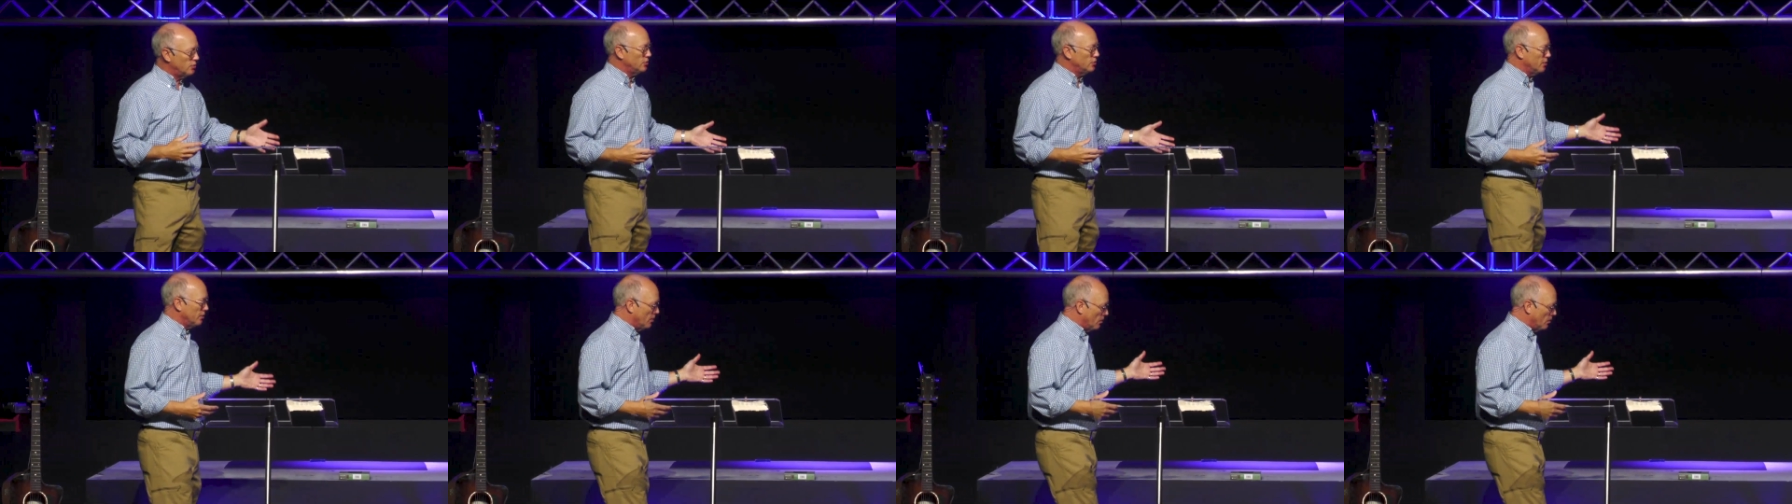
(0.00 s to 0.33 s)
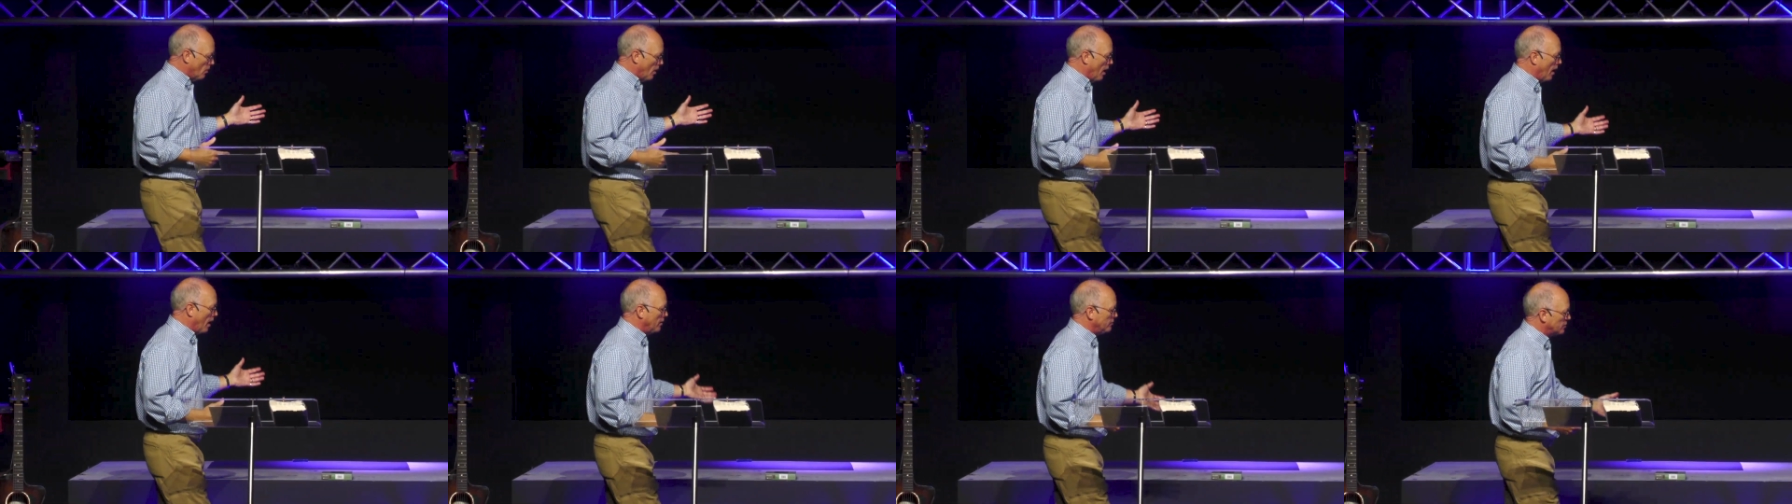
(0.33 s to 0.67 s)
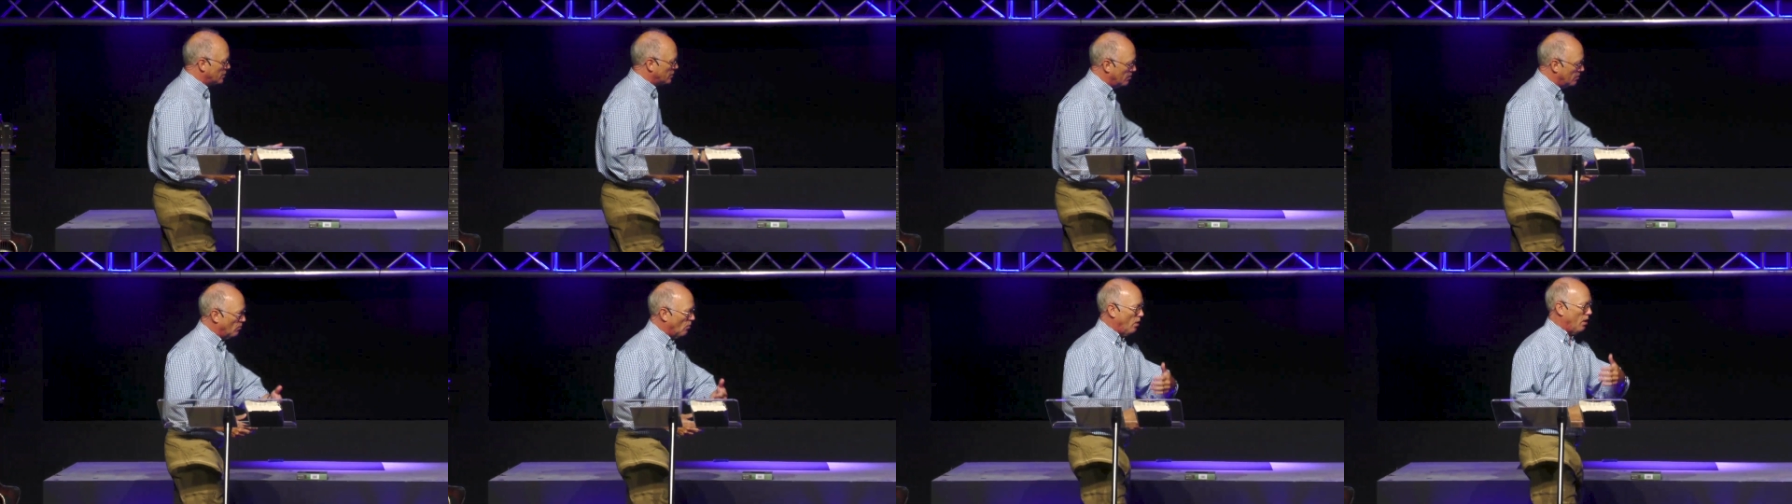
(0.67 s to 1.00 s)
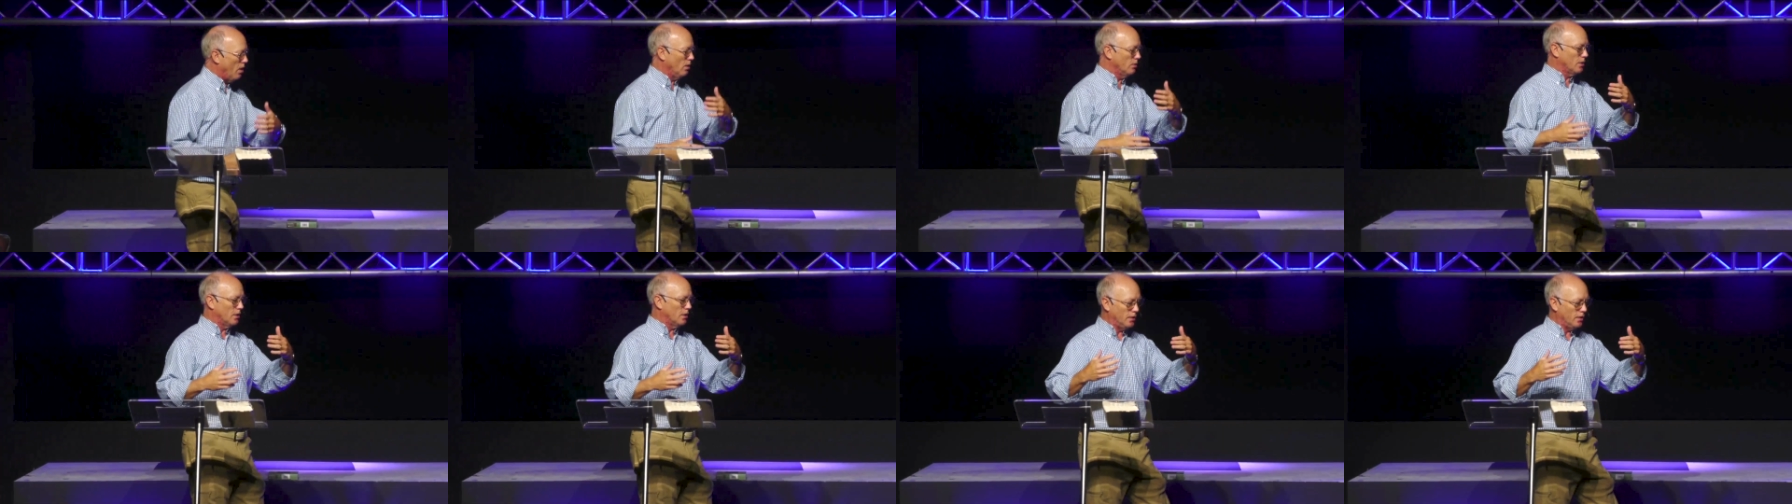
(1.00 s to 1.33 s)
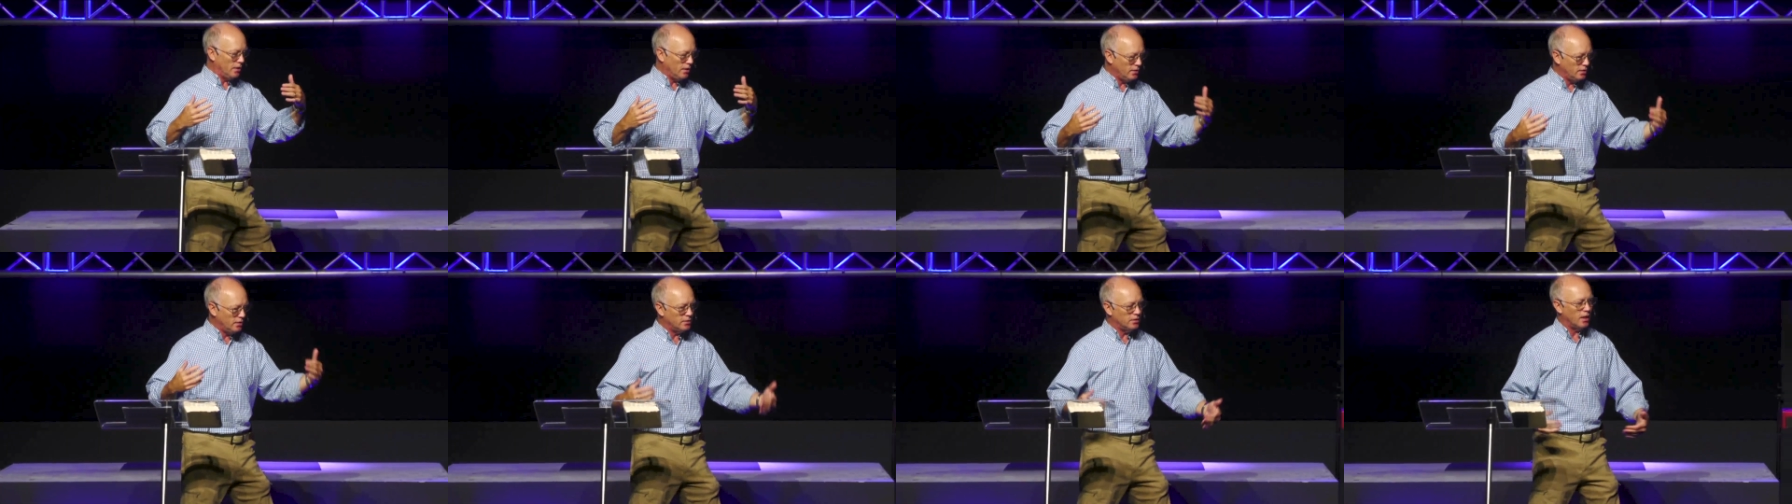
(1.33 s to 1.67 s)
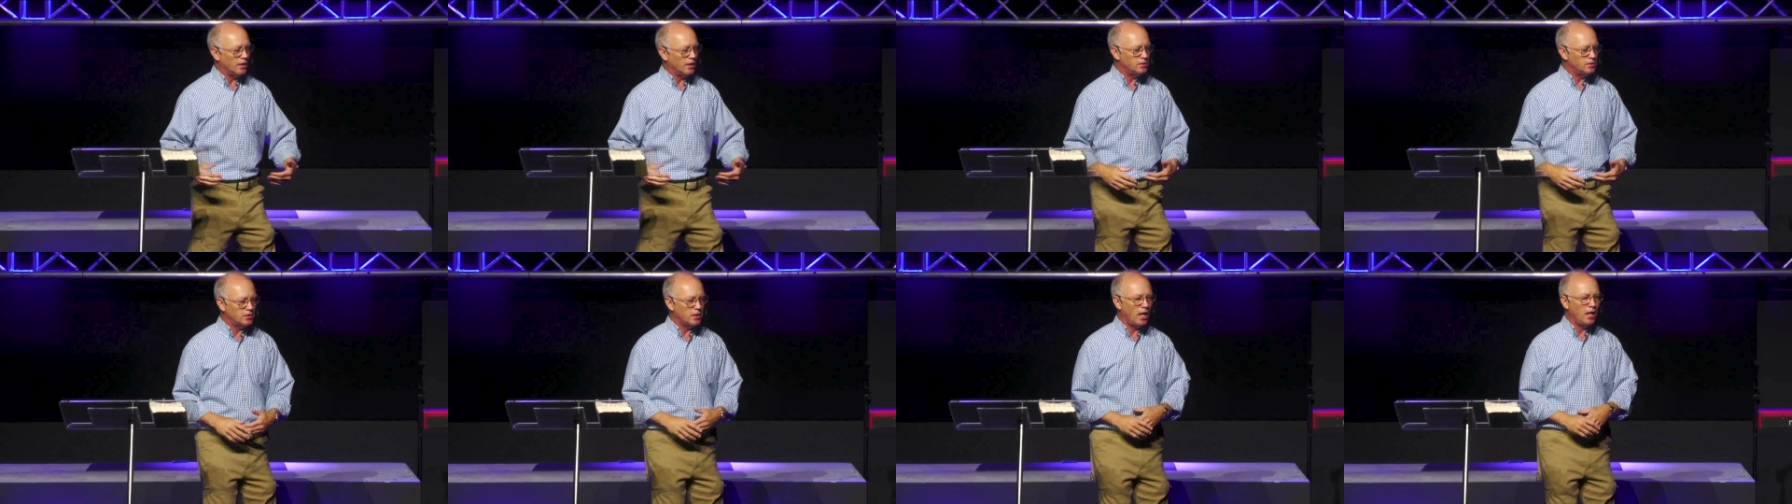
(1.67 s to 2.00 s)
and their wives come walking in, and they
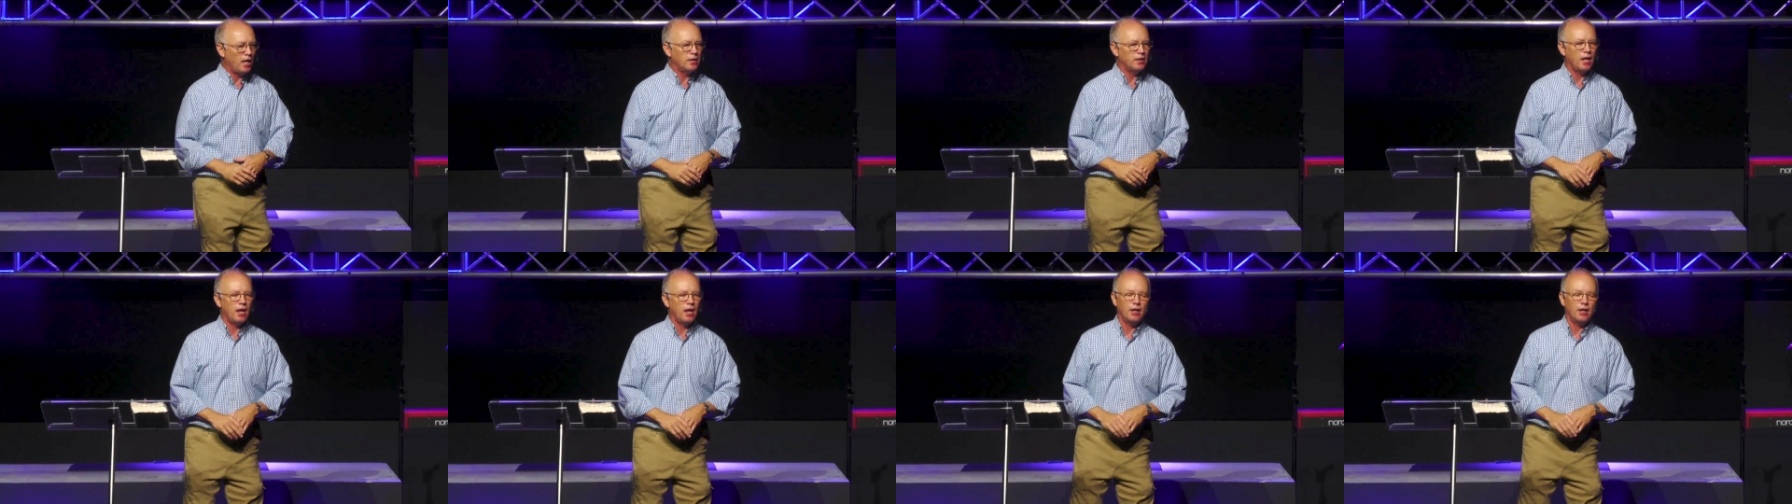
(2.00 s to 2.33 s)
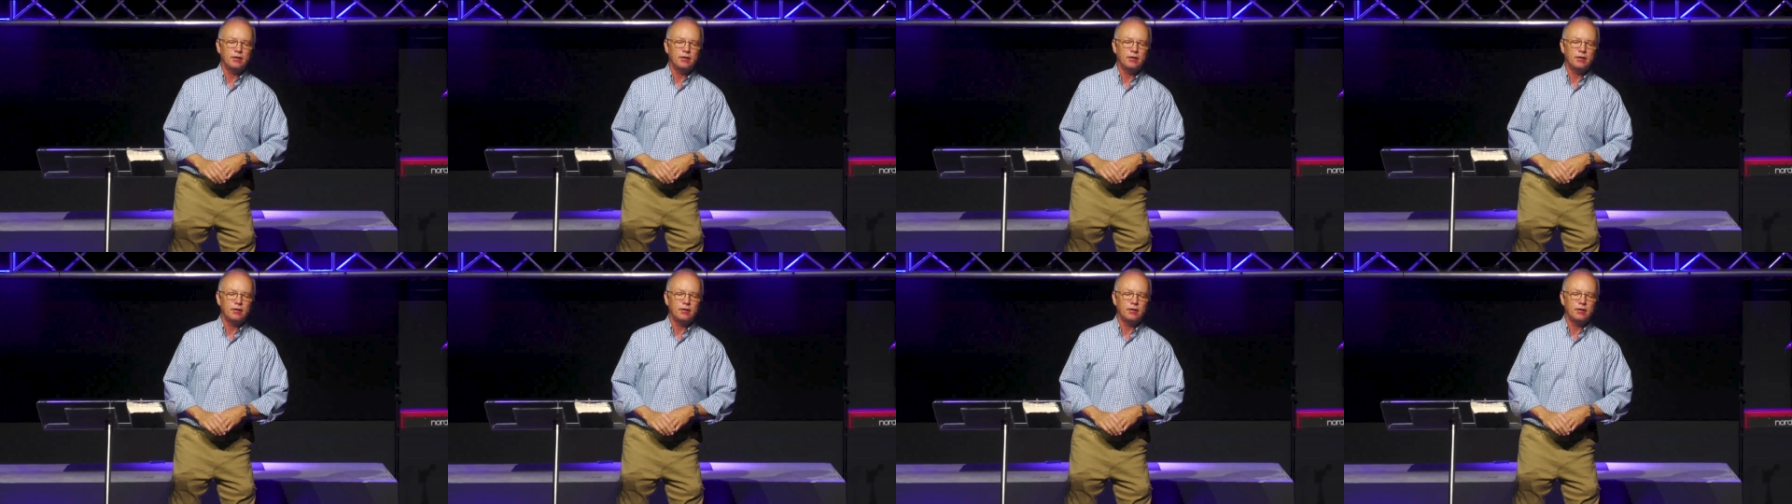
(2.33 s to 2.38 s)
sat down.